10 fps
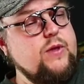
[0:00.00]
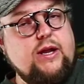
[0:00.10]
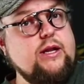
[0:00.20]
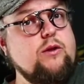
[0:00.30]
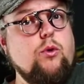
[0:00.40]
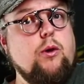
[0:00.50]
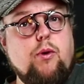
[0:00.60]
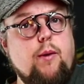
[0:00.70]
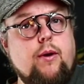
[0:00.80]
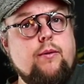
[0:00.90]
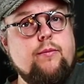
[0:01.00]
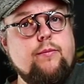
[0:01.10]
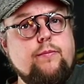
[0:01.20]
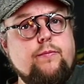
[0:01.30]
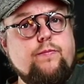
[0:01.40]
It didn't work proper,
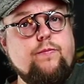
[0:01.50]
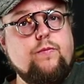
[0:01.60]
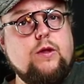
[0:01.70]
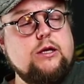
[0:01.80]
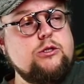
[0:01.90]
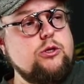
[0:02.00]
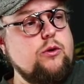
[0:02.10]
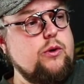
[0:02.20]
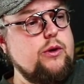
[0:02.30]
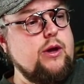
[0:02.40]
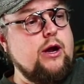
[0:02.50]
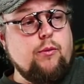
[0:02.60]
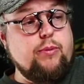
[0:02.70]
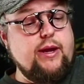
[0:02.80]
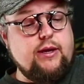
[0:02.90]
so I
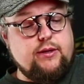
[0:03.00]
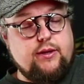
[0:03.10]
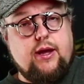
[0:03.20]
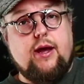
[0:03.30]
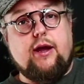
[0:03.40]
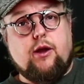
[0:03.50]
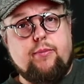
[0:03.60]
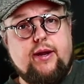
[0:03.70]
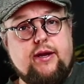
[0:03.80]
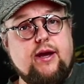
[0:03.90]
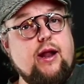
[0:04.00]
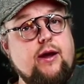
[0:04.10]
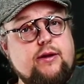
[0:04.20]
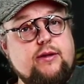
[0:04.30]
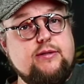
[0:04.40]
complained a
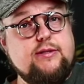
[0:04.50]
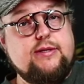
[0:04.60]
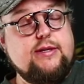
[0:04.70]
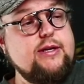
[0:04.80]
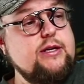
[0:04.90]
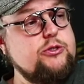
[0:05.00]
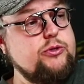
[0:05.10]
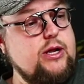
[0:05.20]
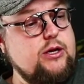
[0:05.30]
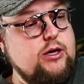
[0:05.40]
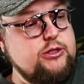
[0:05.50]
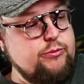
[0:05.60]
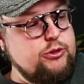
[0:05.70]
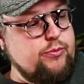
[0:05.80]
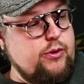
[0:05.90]
lot to Dell
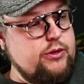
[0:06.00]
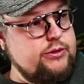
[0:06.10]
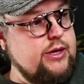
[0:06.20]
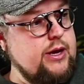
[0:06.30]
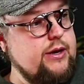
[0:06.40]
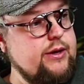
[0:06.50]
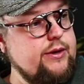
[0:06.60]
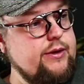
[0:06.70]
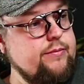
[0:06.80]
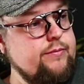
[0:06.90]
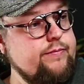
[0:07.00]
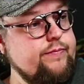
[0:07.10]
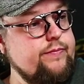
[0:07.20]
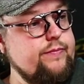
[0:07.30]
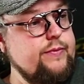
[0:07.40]
customer support, and
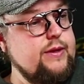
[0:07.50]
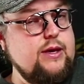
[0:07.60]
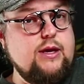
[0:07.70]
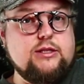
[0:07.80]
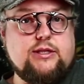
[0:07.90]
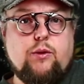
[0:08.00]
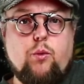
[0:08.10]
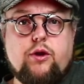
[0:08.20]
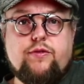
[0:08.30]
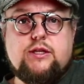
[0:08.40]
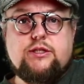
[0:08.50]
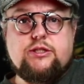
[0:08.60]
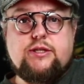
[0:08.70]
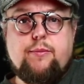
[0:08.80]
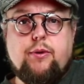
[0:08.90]
said I wanted this
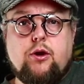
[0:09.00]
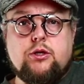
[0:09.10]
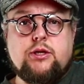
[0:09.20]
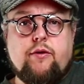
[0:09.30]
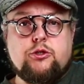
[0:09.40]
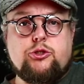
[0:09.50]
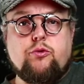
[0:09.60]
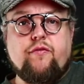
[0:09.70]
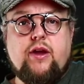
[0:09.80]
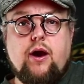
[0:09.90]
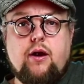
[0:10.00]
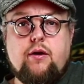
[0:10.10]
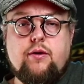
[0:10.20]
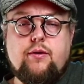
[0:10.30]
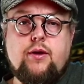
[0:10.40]
instead because I was doing
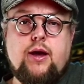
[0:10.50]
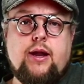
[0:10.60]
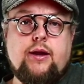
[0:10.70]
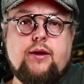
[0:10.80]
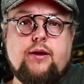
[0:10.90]
VR, and